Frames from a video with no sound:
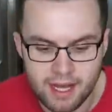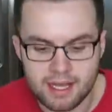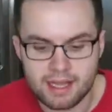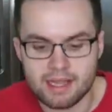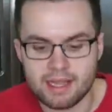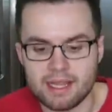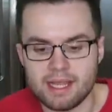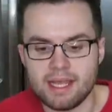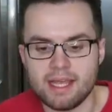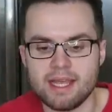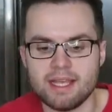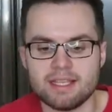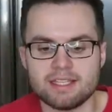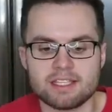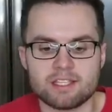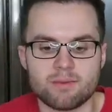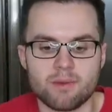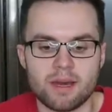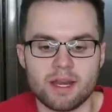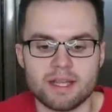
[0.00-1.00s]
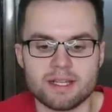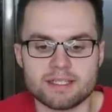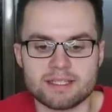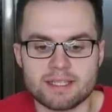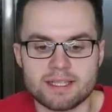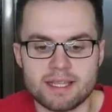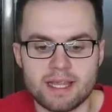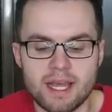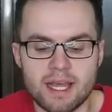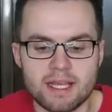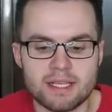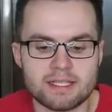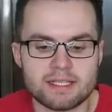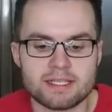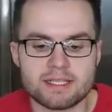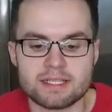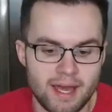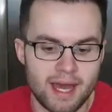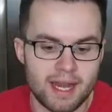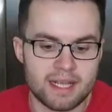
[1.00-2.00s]
not least, what is
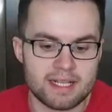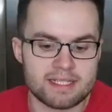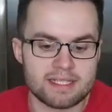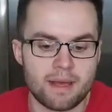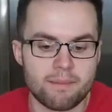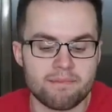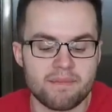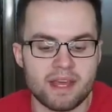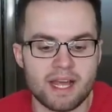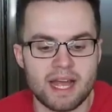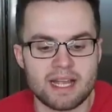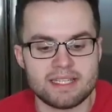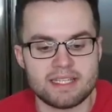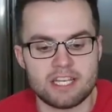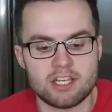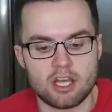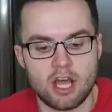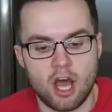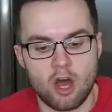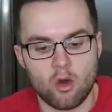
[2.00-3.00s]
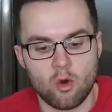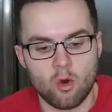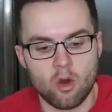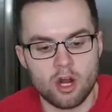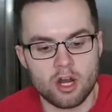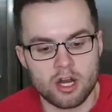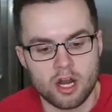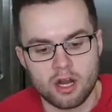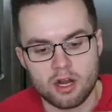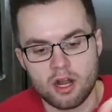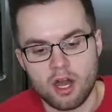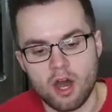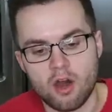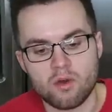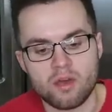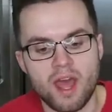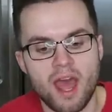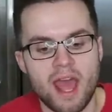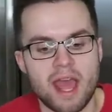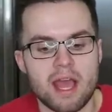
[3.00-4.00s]
this? That is something I did not order.
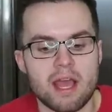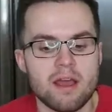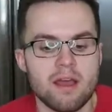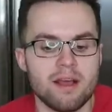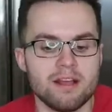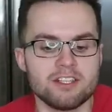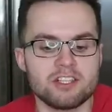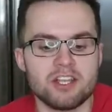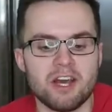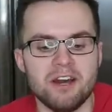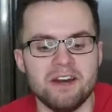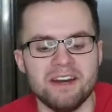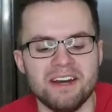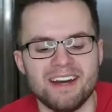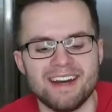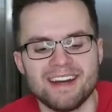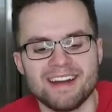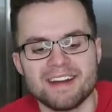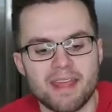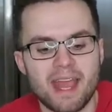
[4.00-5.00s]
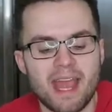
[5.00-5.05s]
Okay, so